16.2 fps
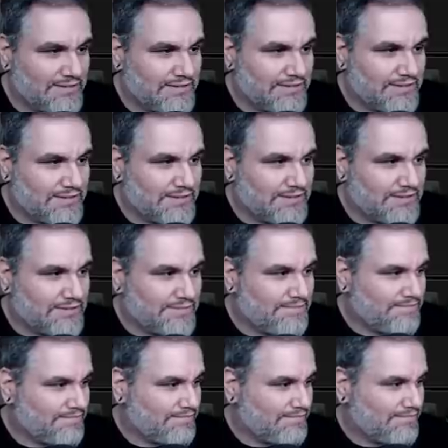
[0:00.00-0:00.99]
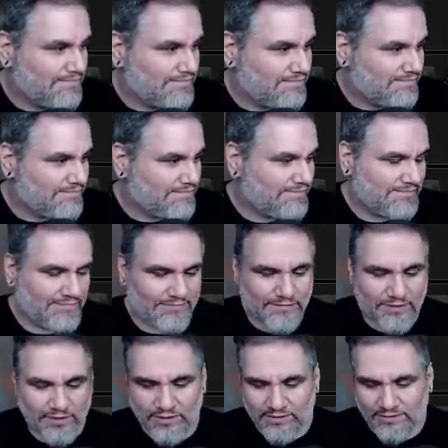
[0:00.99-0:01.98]
I'm sure we'll go 0-4.
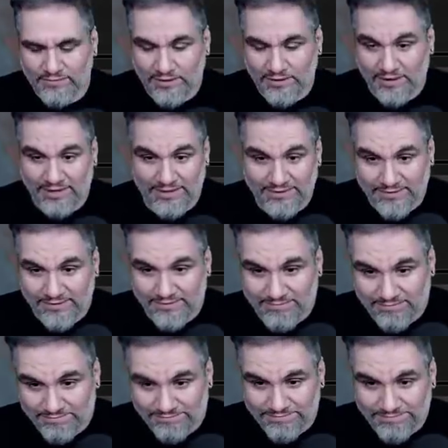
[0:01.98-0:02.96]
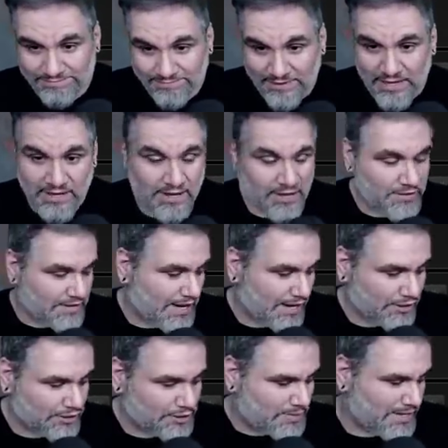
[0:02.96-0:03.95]
Wow, that's...
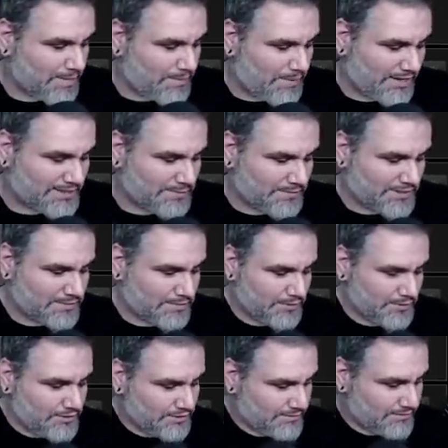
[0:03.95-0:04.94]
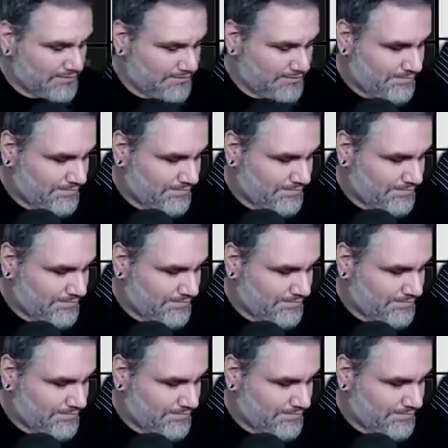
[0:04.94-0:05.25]
Now you're just being a pessimist, Mutual.